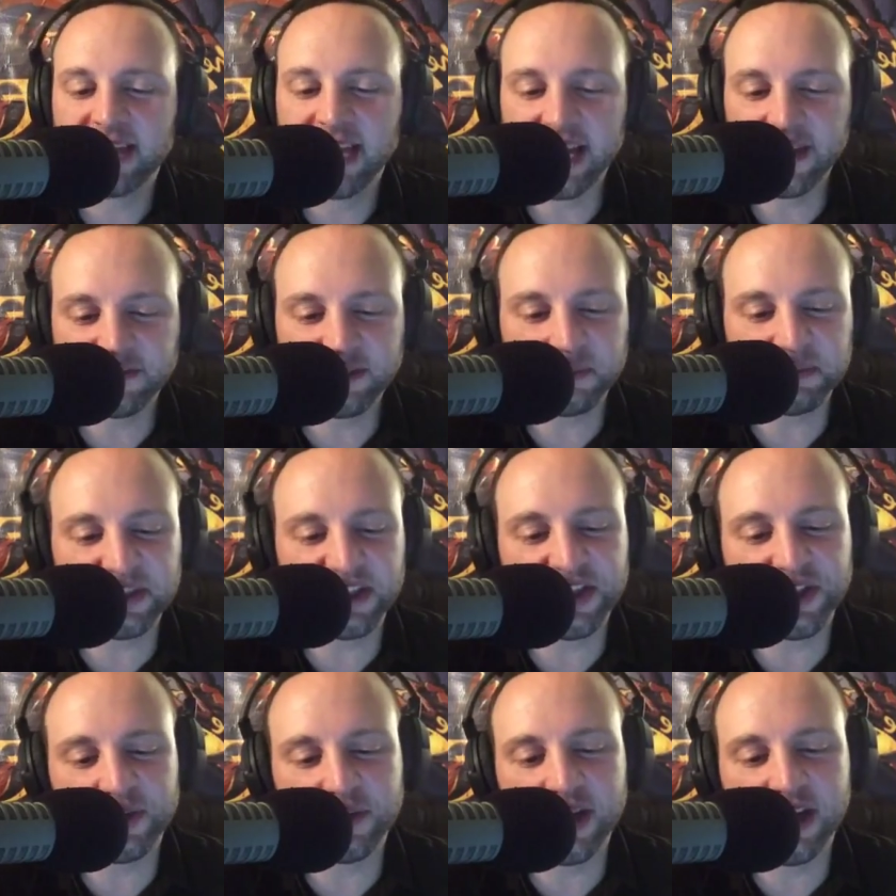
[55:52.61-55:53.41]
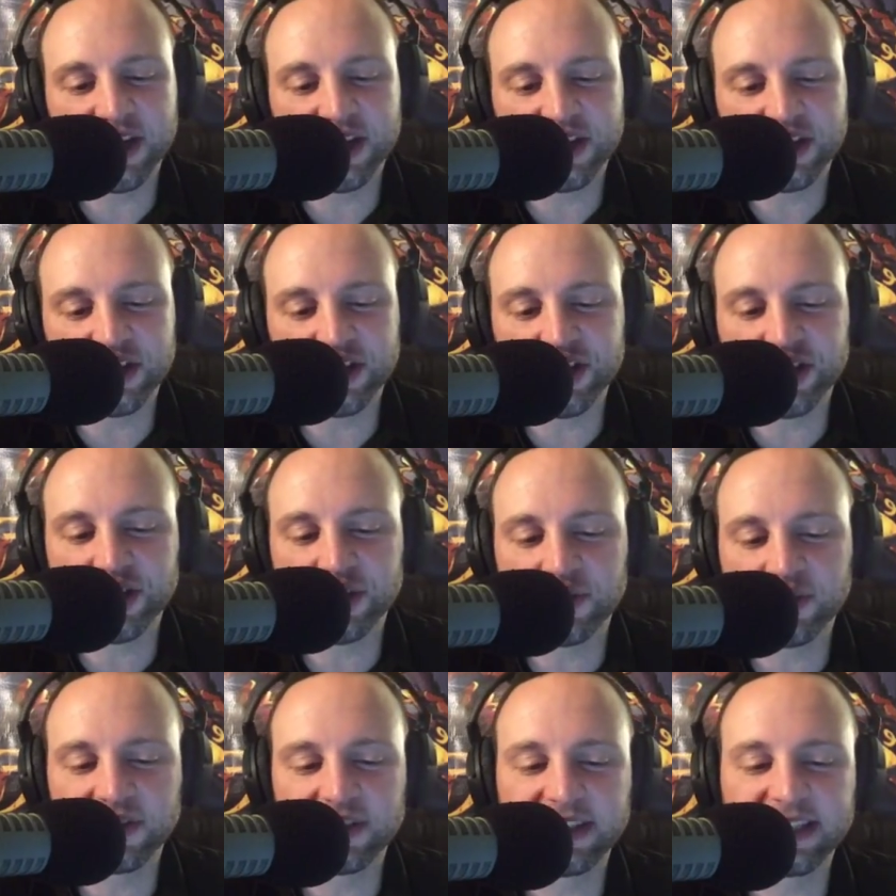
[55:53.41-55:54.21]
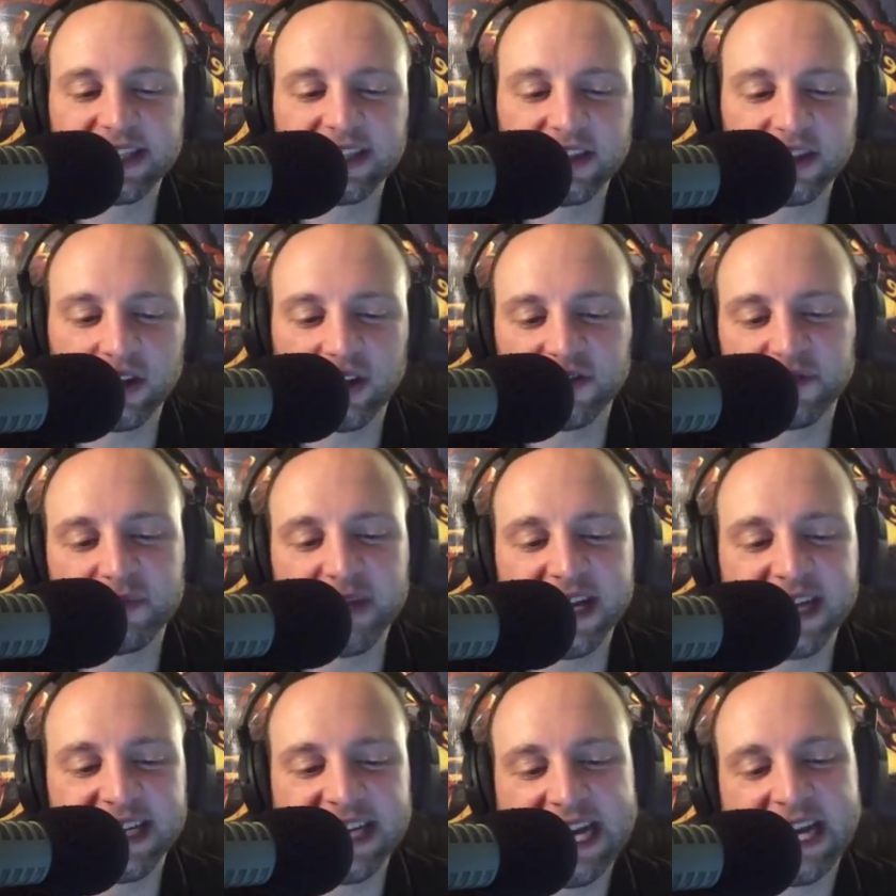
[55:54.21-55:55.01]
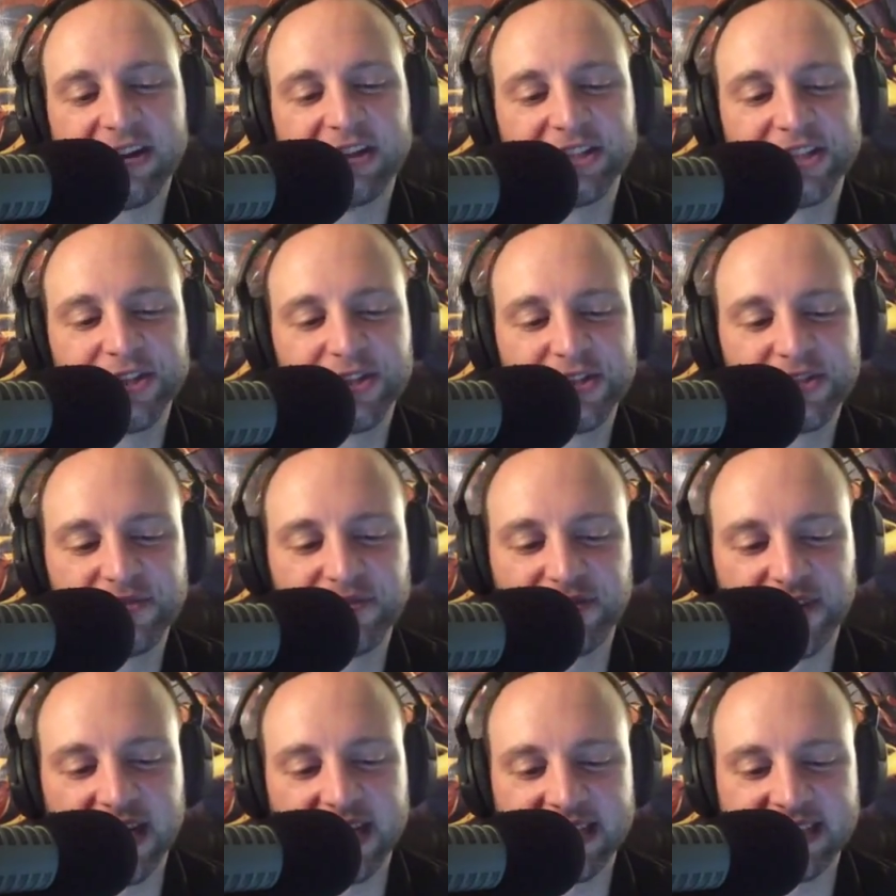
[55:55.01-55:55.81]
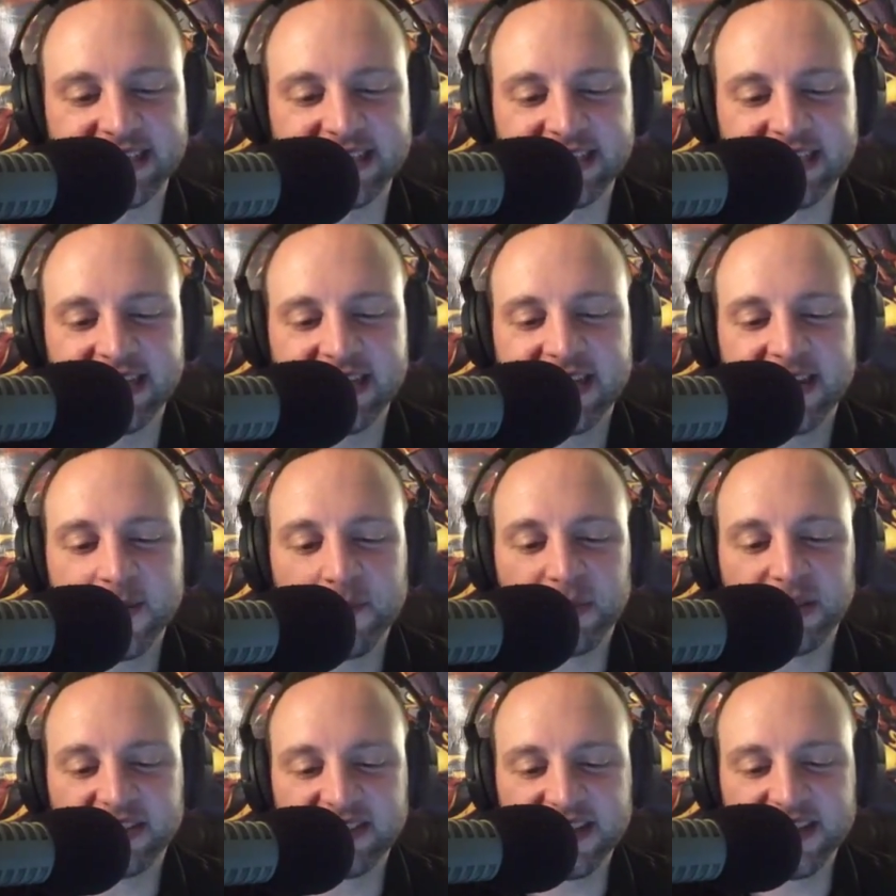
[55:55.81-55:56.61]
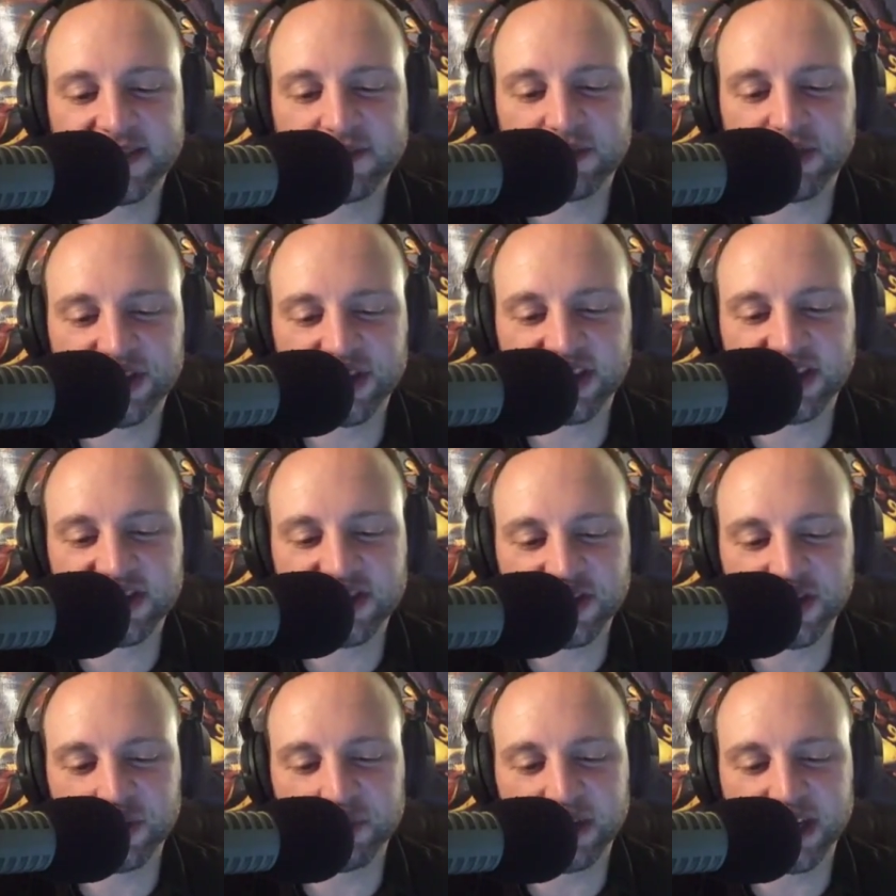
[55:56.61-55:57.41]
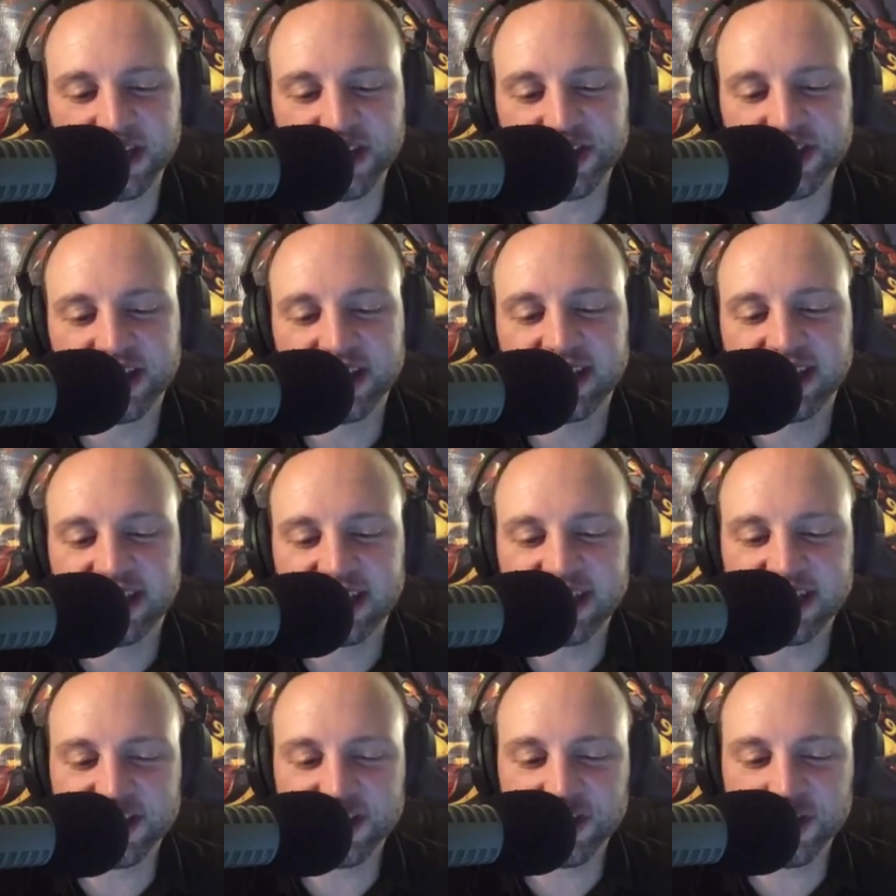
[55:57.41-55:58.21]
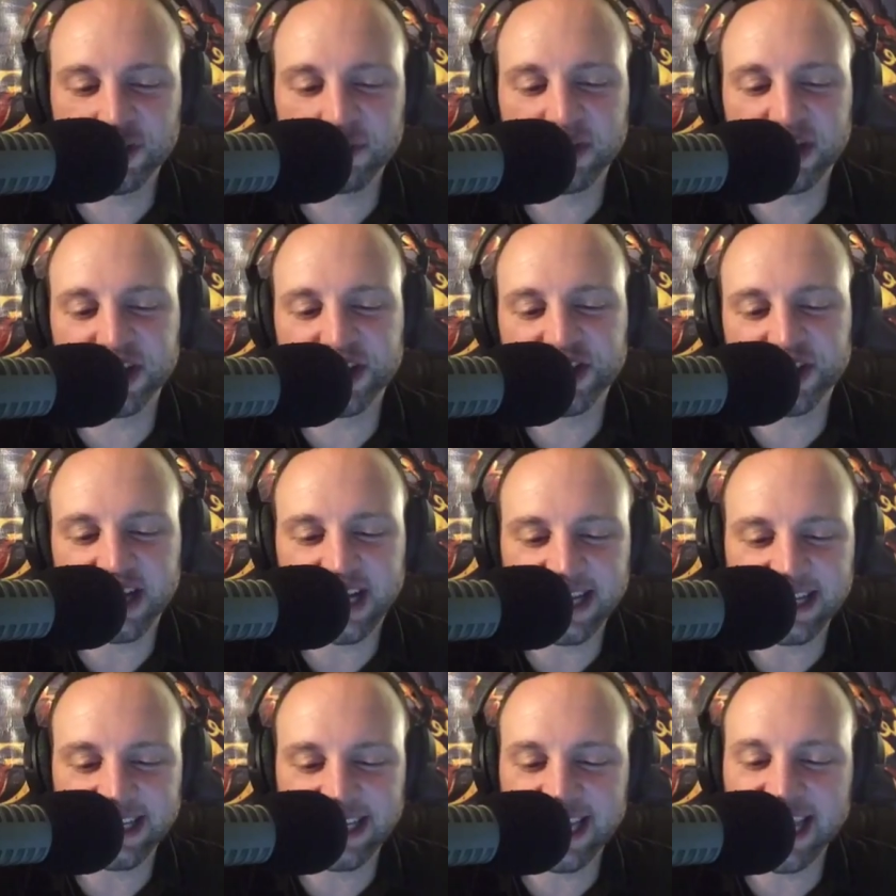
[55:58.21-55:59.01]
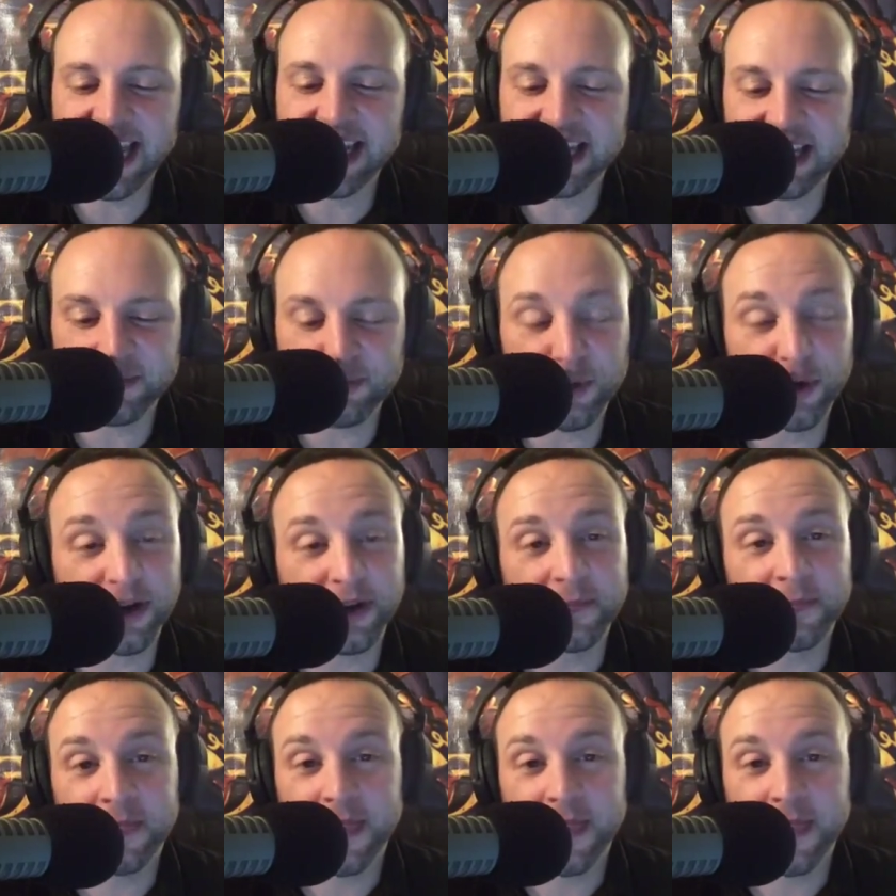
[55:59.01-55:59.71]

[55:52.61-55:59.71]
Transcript: Effed up situation, sure. Killing off main characters, fine. But this was just too much. It's too much. I can't anymore.